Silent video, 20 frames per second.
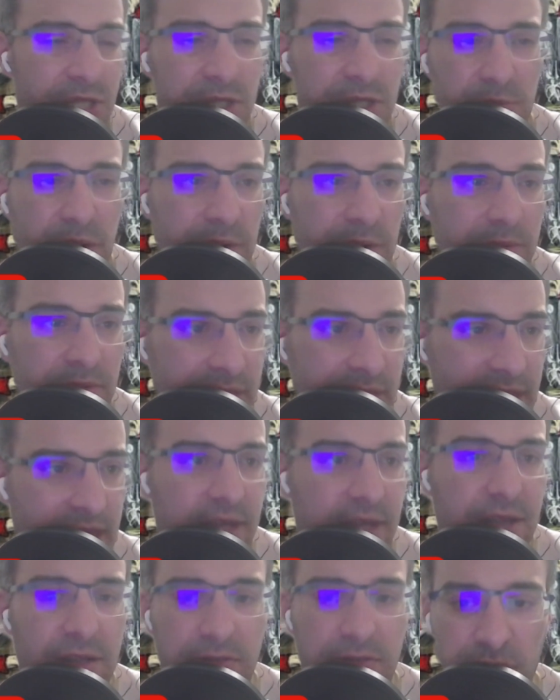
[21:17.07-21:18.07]
probably the
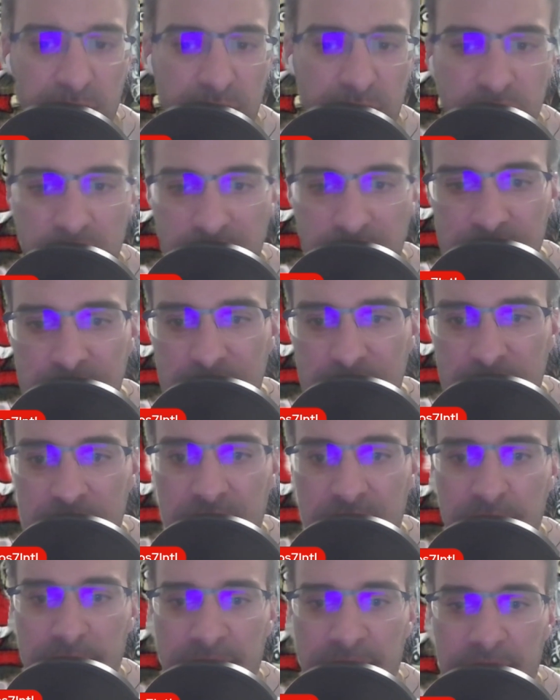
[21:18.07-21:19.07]
end of 2026,
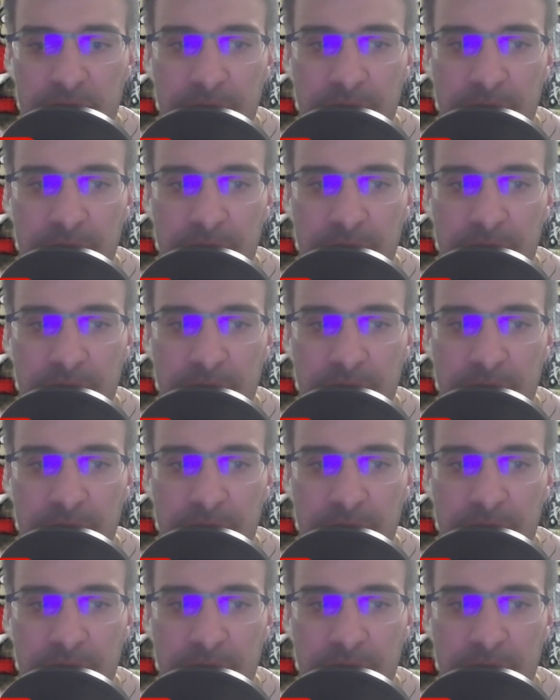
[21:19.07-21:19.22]
I'd imagine.